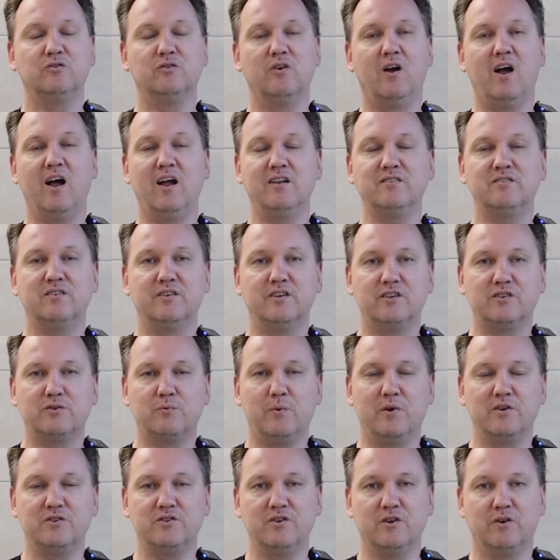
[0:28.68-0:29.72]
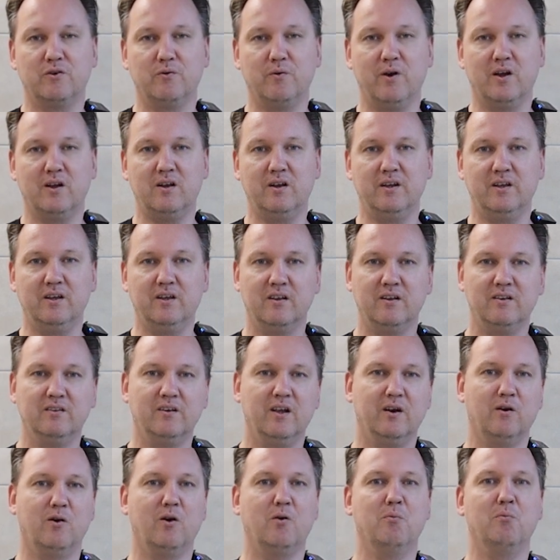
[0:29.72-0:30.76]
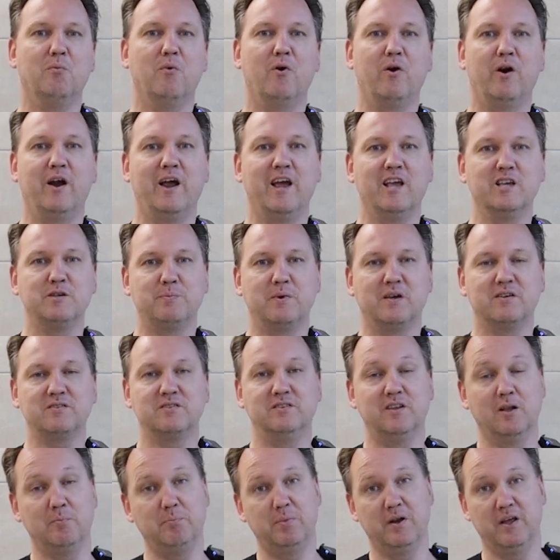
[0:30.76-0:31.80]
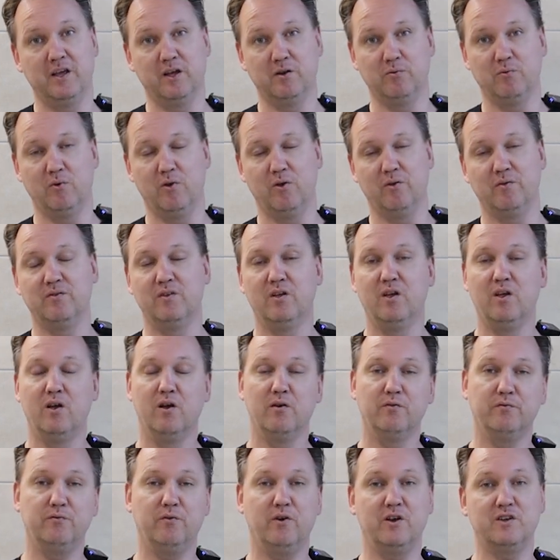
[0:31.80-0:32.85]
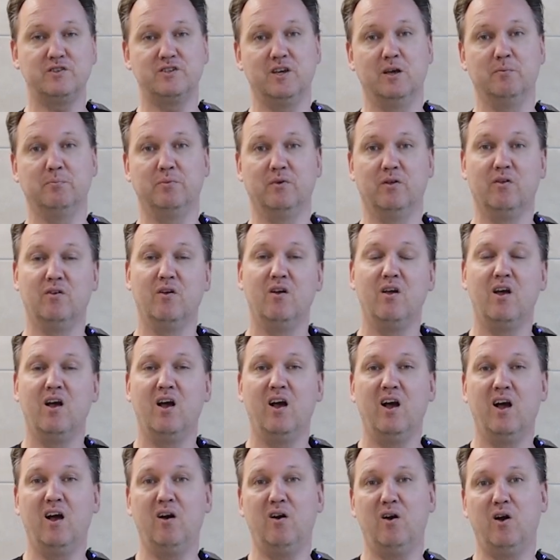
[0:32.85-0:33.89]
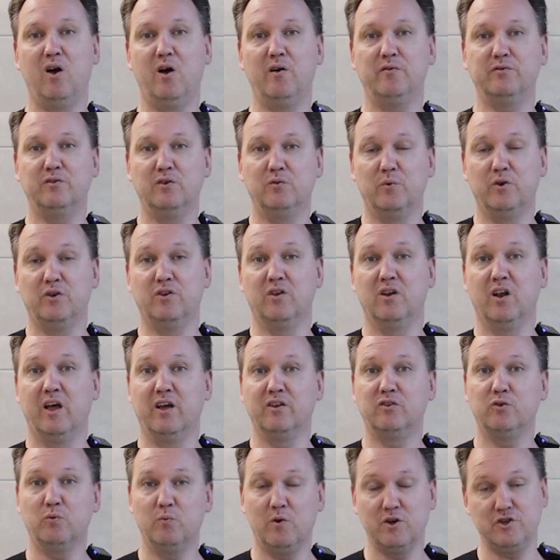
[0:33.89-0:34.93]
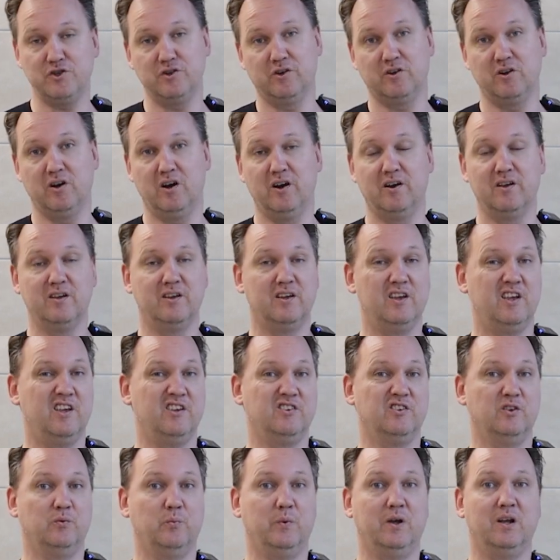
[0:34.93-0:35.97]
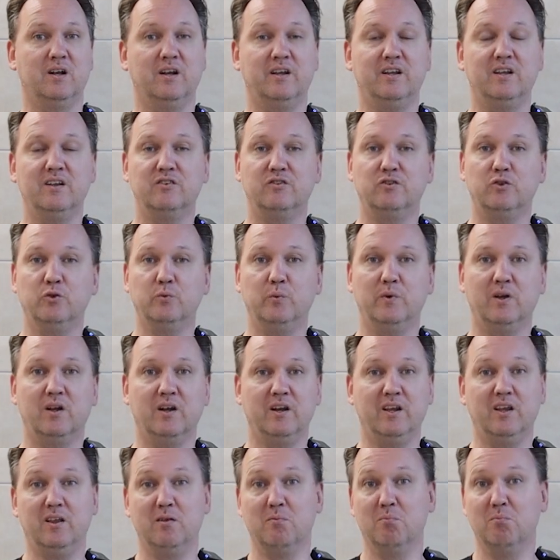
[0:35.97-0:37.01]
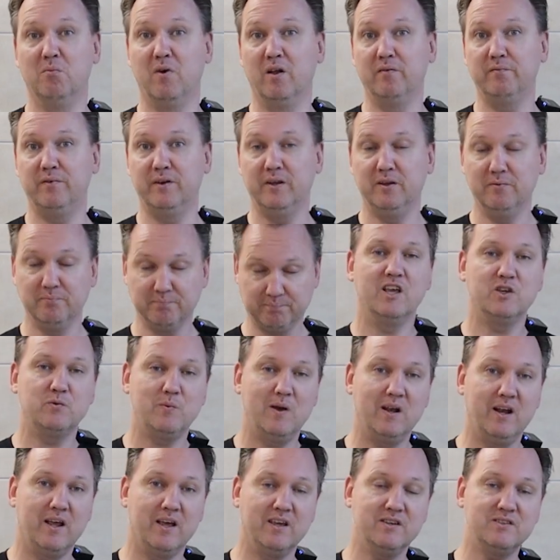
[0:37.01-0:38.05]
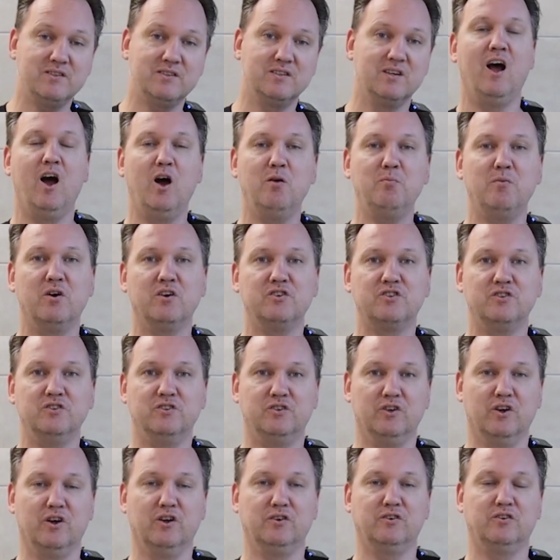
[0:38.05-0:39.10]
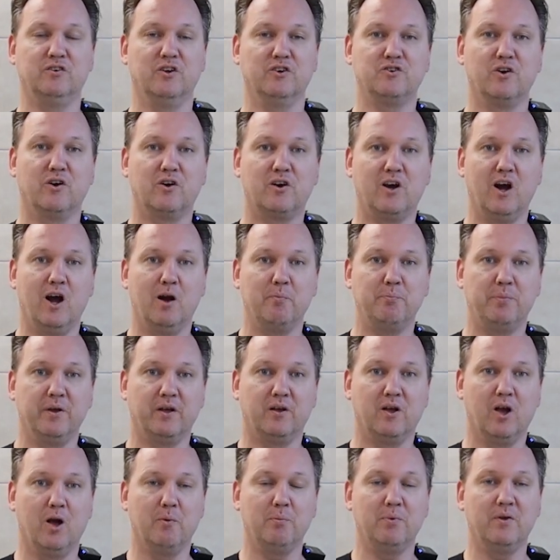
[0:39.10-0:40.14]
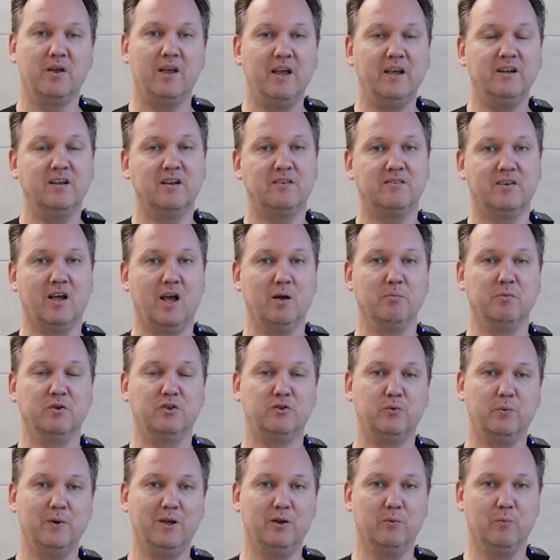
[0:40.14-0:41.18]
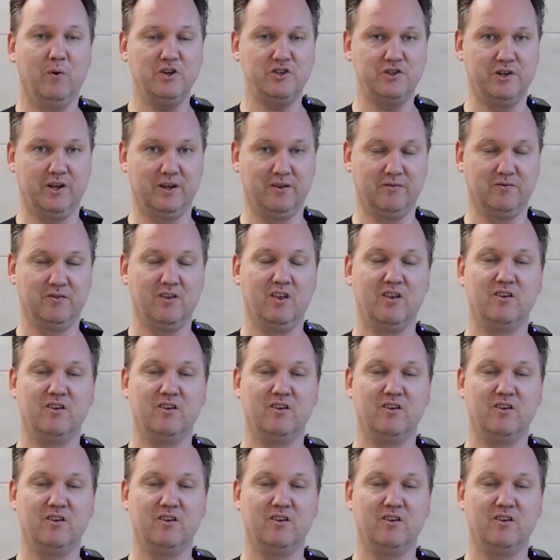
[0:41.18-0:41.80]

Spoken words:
To answer this question correctly, there are more aspects that play a role. For example, how often would you like to wash your car? Is it weekly, 2 weekly, monthly? As well as how much dirt does your car pick up in the time between washing?